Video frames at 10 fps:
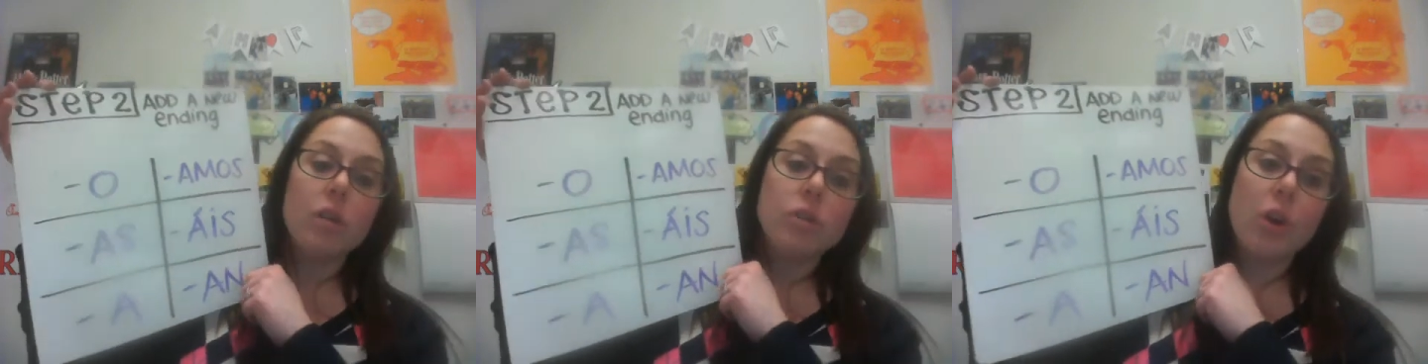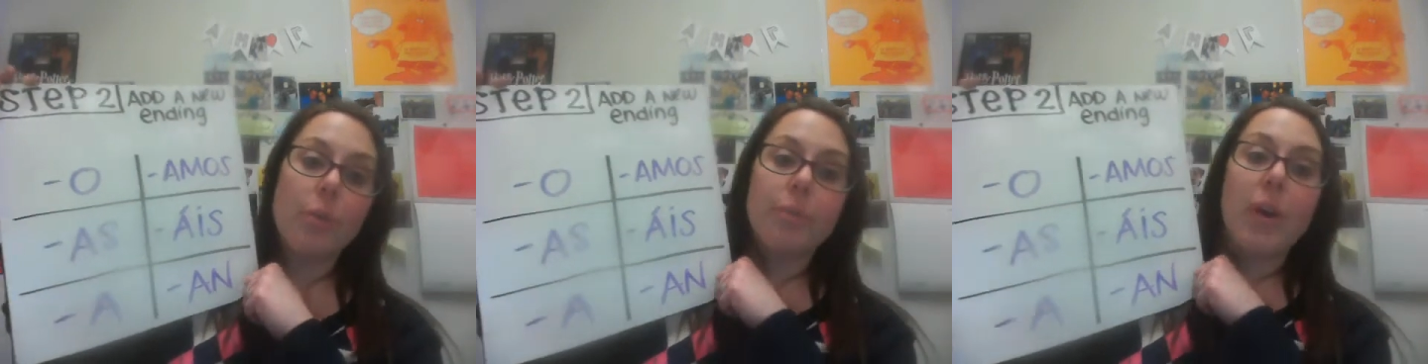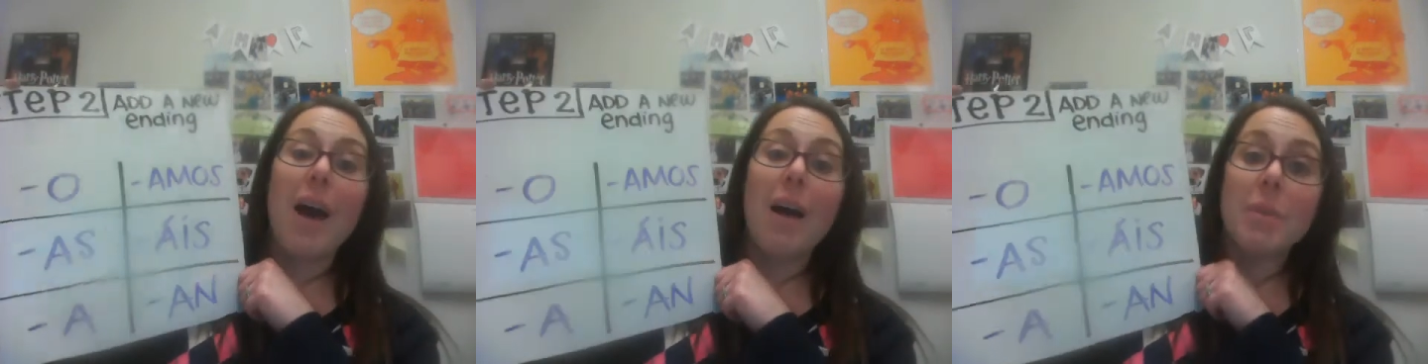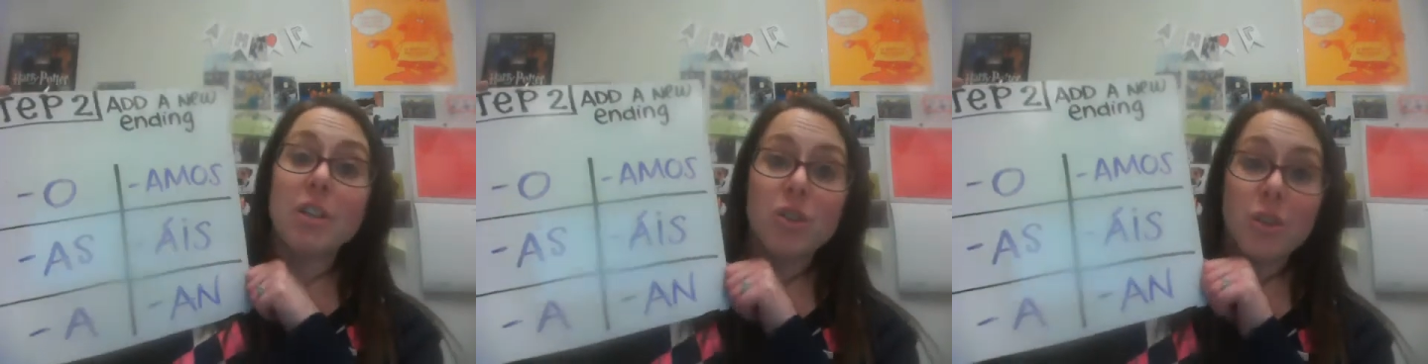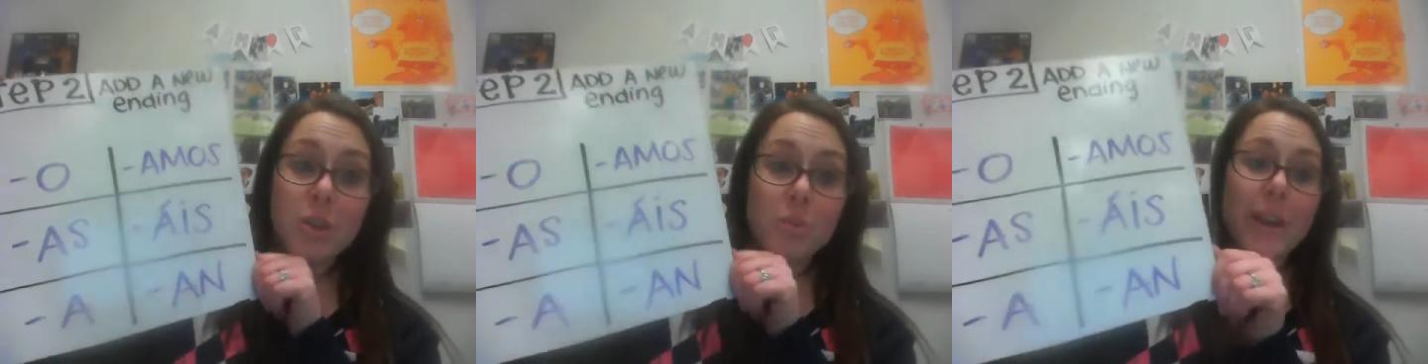So I'm going to show
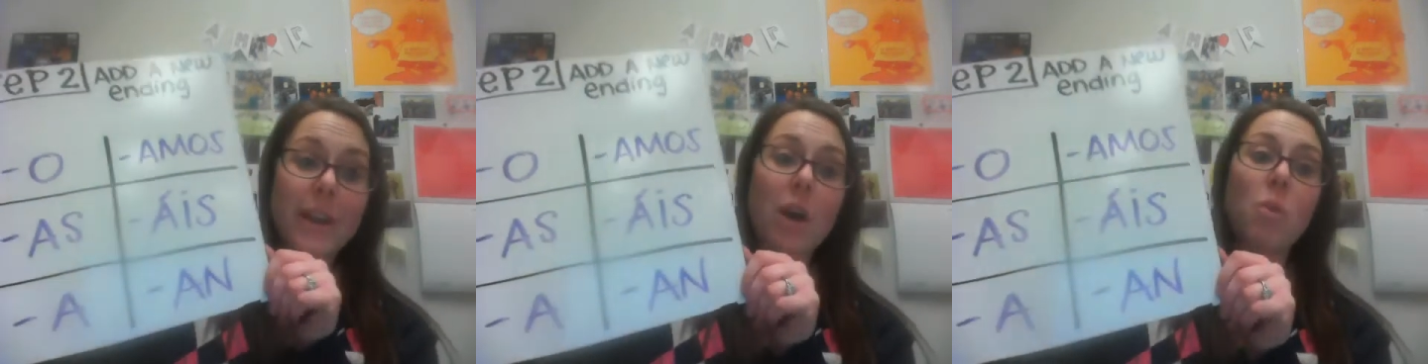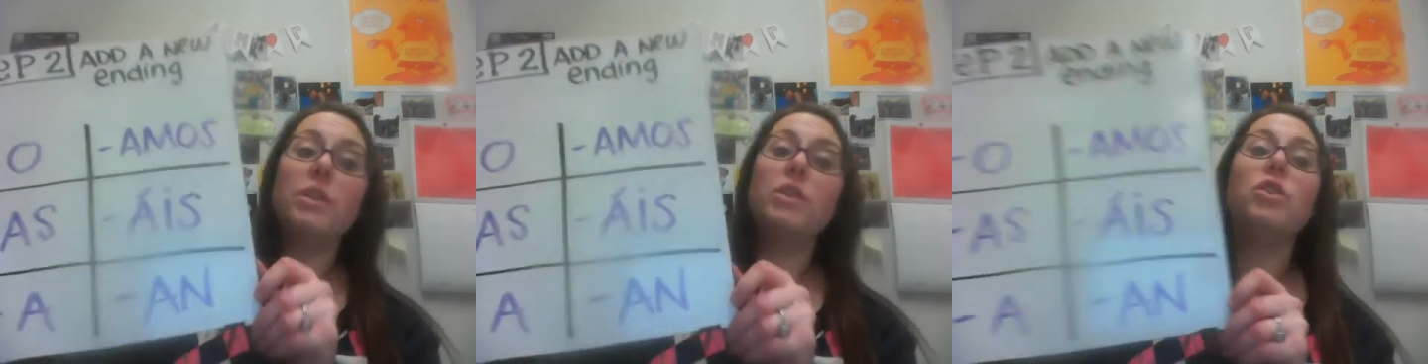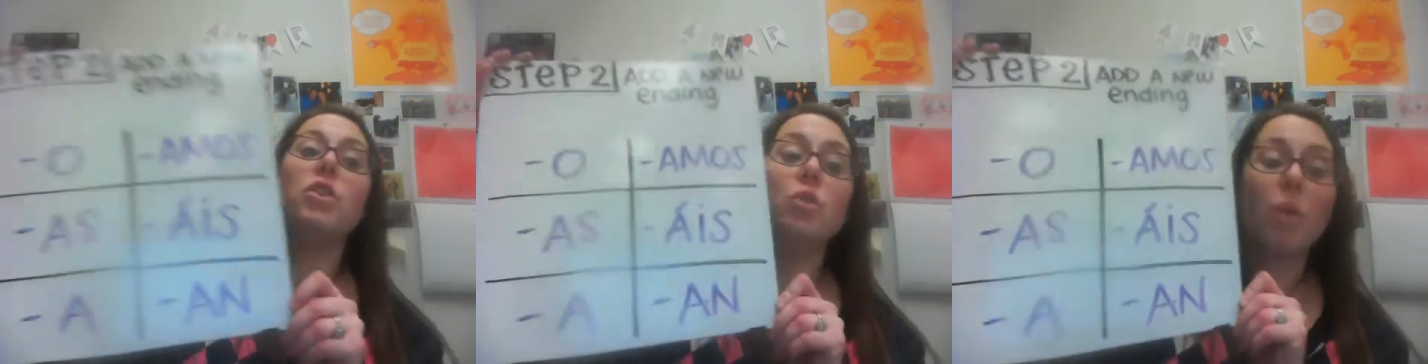you right now what to do.